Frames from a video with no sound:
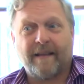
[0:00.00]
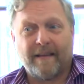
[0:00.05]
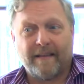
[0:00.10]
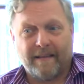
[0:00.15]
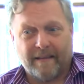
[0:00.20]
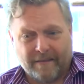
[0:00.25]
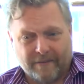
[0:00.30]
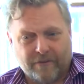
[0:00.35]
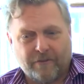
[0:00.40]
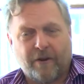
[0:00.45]

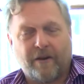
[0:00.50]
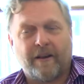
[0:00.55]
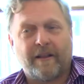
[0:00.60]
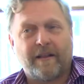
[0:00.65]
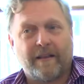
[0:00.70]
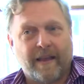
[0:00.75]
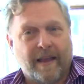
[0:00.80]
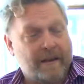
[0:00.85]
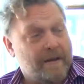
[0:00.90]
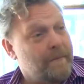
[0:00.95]
and starting
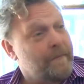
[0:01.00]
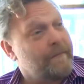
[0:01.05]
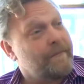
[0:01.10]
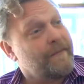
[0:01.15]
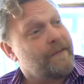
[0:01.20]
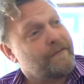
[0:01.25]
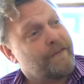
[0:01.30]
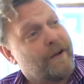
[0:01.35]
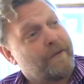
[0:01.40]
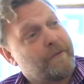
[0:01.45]
to get
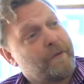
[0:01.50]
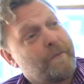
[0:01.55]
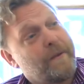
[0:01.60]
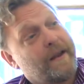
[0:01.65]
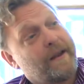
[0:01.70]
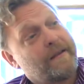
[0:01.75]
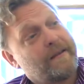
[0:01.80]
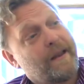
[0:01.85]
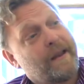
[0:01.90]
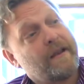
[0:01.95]
involved in
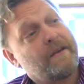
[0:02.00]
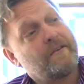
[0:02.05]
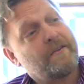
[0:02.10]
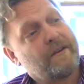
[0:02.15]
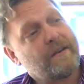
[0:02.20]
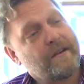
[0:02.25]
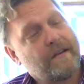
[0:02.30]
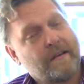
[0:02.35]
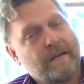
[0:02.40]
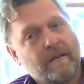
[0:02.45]

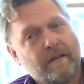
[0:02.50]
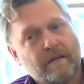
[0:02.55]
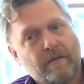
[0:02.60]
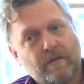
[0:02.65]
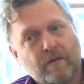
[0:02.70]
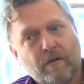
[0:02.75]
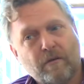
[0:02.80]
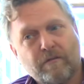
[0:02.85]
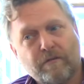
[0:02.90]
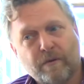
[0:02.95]
meditation and
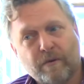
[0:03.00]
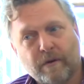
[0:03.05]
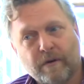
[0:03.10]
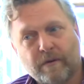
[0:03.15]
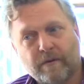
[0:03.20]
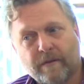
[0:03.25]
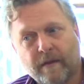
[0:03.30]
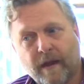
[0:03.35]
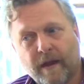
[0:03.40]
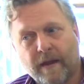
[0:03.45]
so
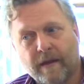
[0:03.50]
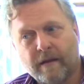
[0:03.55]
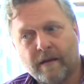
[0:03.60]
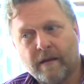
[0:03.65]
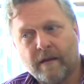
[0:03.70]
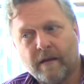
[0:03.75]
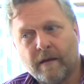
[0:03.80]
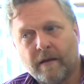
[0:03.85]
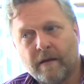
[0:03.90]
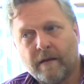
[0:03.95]
forth, that
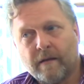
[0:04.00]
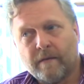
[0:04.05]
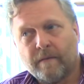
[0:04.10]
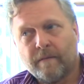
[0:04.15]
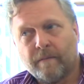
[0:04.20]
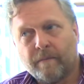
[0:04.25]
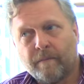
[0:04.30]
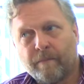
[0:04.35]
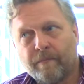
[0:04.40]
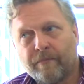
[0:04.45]

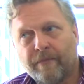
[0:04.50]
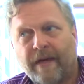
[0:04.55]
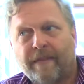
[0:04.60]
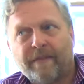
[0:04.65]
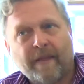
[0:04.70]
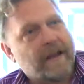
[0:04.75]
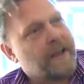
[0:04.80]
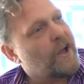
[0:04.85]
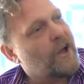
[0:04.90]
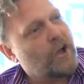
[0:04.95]

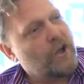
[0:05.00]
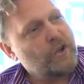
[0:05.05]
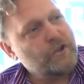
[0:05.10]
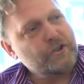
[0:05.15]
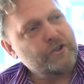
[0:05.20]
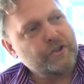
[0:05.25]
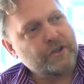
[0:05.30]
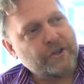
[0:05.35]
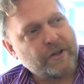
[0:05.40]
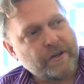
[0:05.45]
that, that
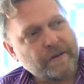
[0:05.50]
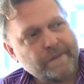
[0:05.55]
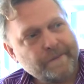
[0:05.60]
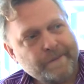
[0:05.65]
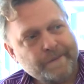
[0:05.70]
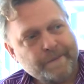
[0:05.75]
culture